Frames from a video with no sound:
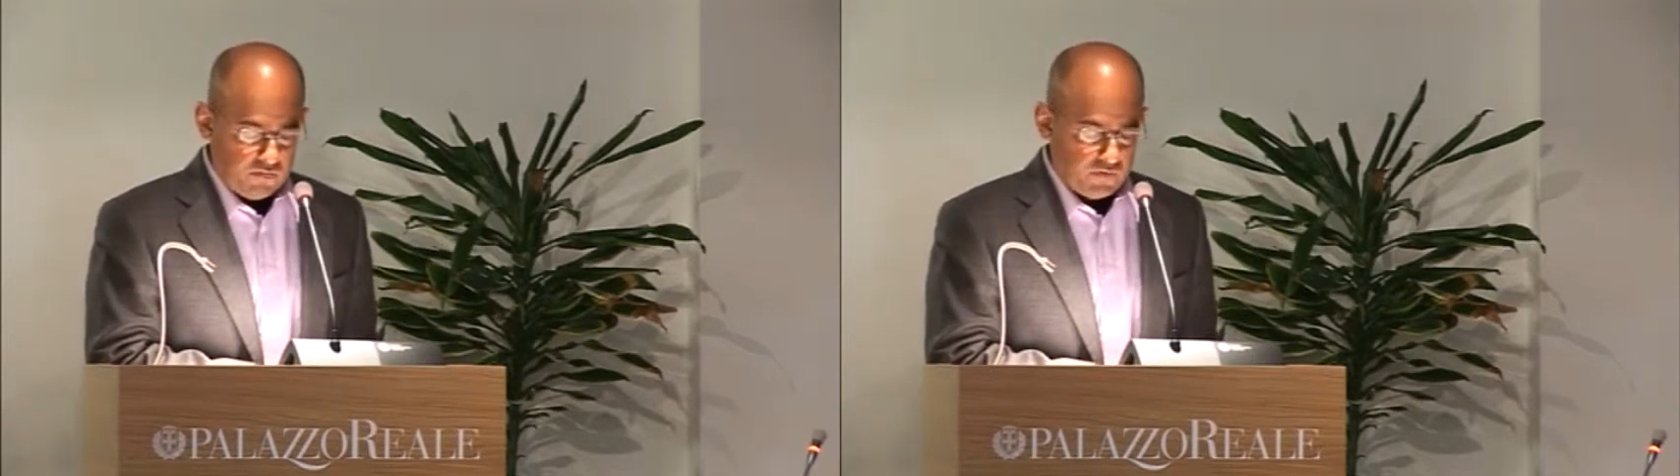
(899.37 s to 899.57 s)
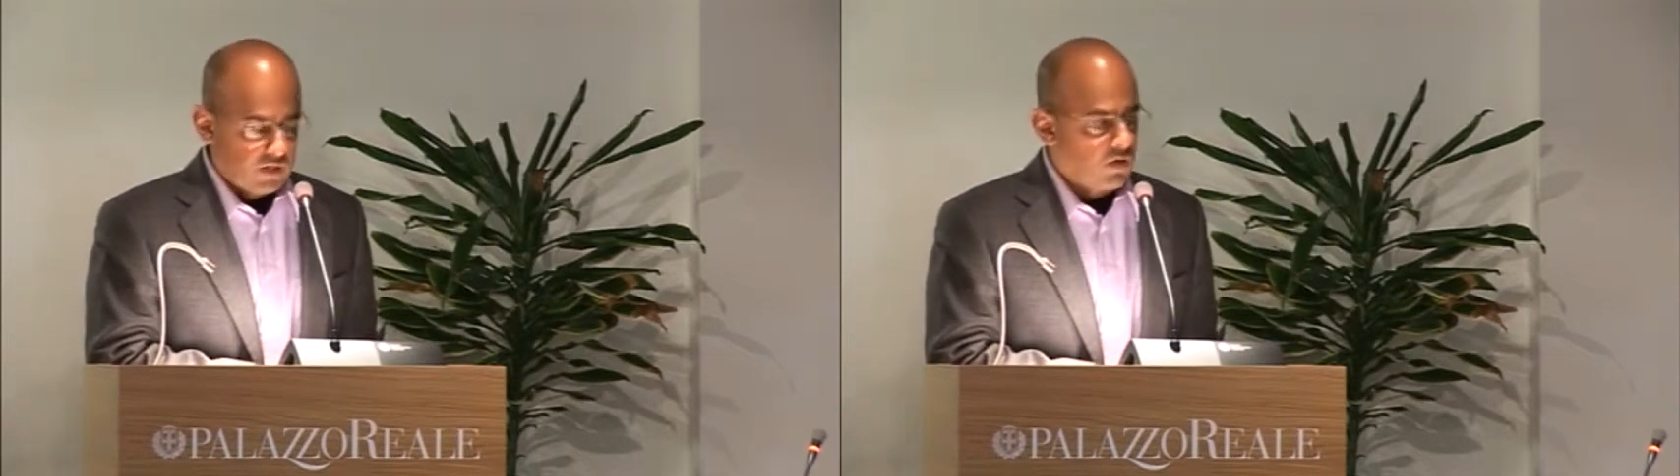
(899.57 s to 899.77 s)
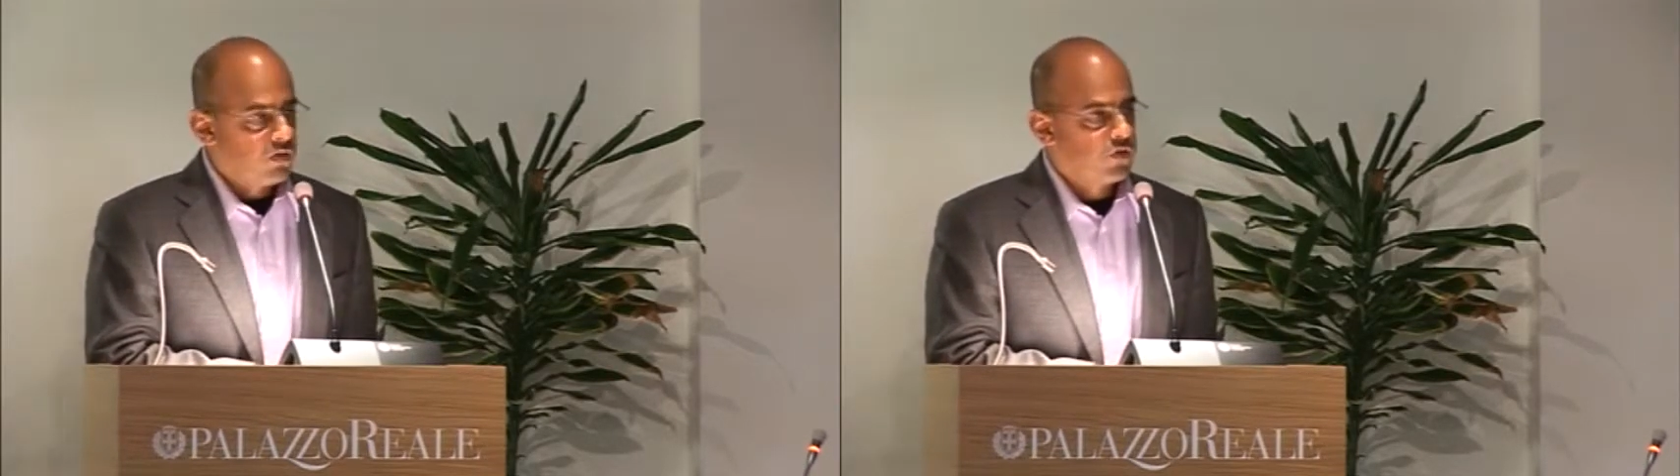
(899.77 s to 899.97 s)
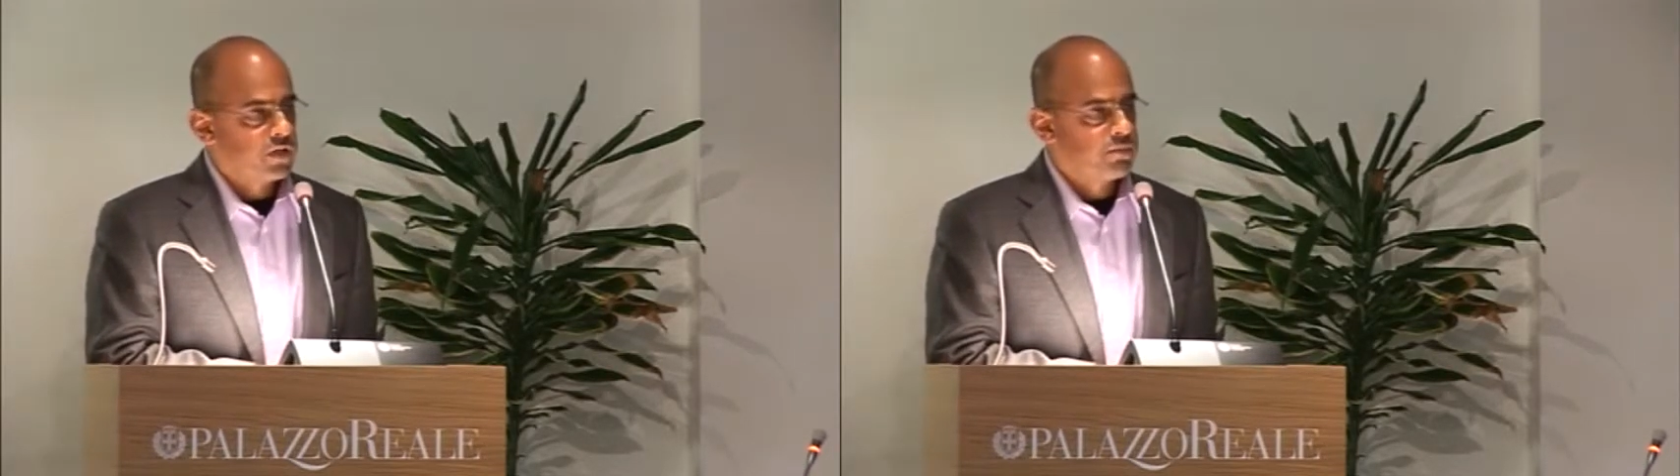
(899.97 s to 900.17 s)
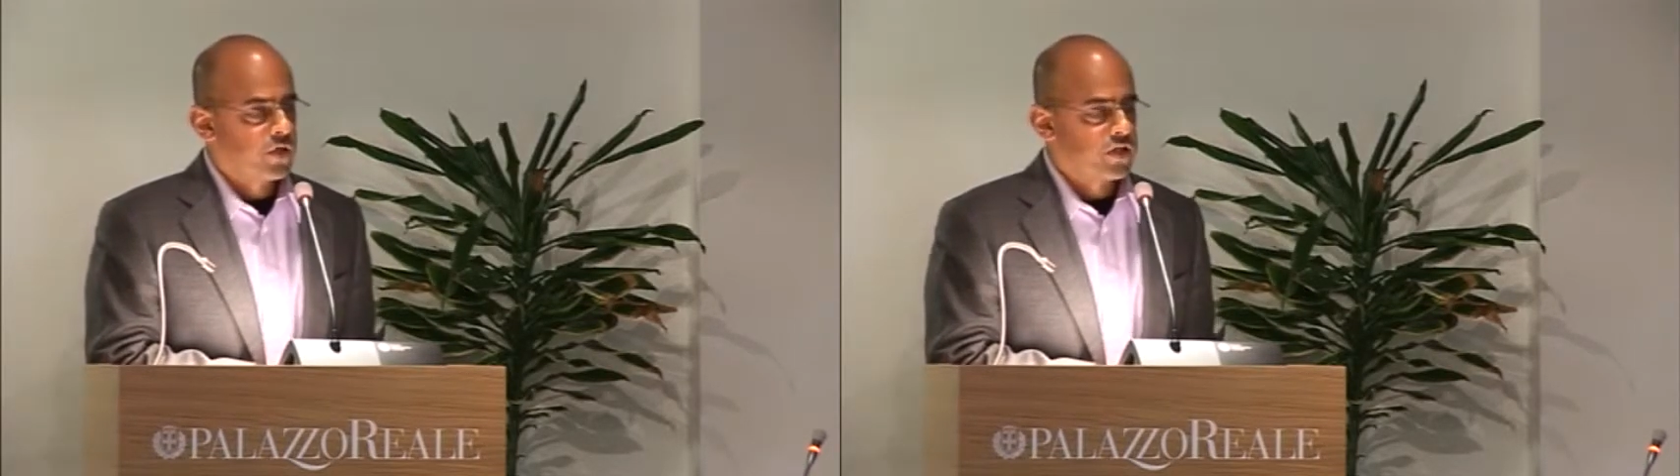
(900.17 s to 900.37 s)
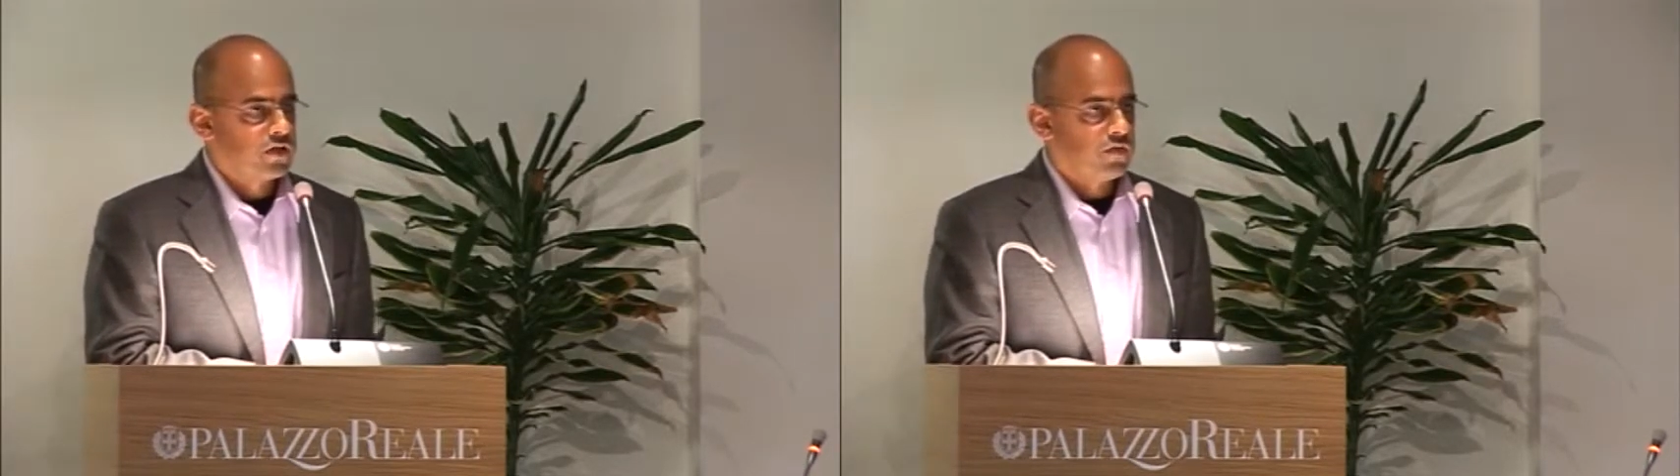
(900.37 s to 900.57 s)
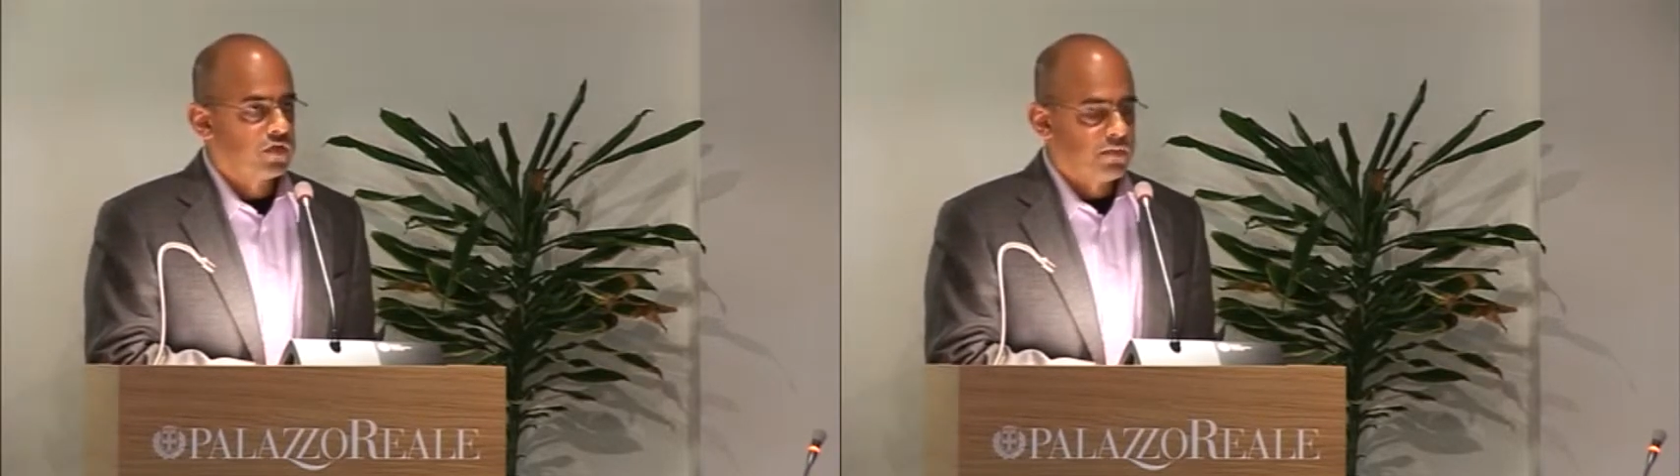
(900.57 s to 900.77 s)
with the ongoing project of